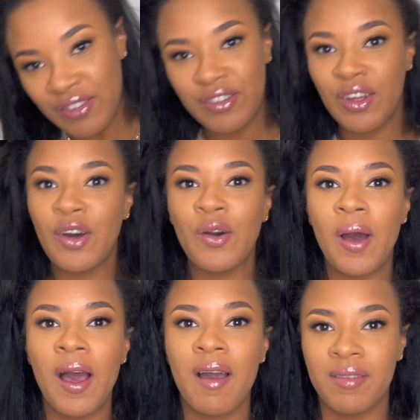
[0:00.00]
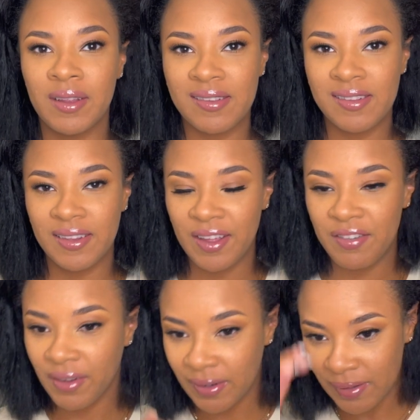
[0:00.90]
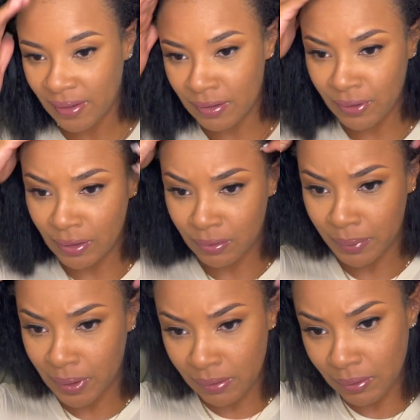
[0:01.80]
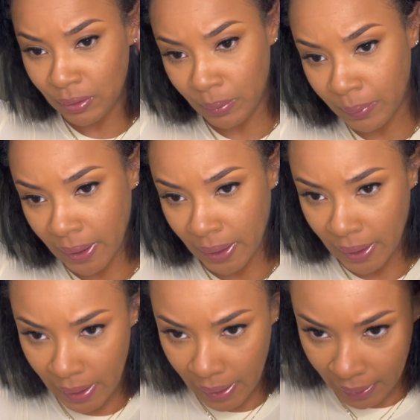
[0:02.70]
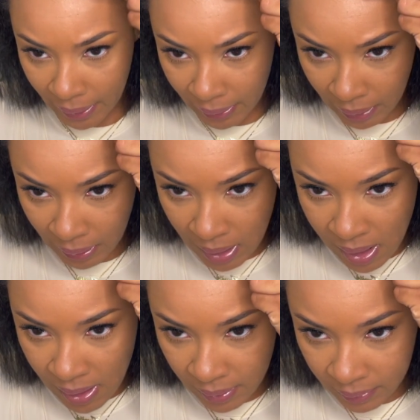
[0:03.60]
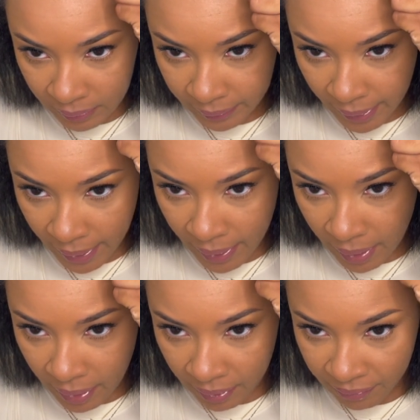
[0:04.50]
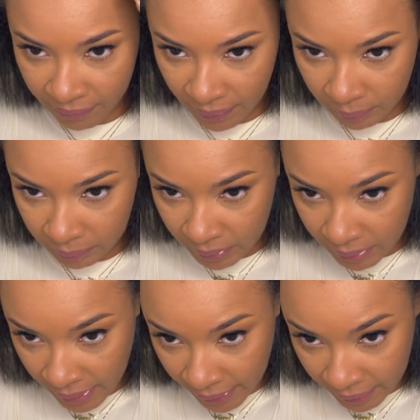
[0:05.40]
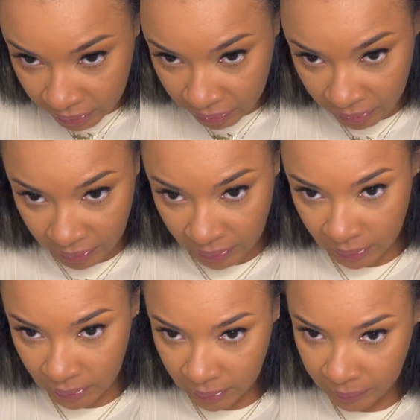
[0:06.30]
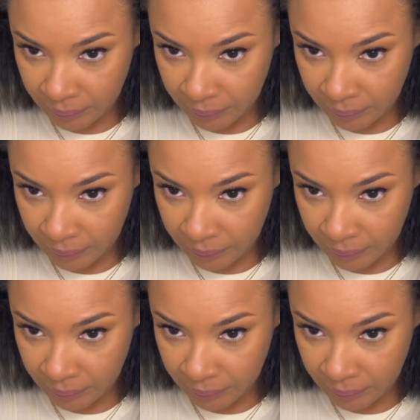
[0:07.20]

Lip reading: So obviously, first things first, we need to go ahead and lay our foundation.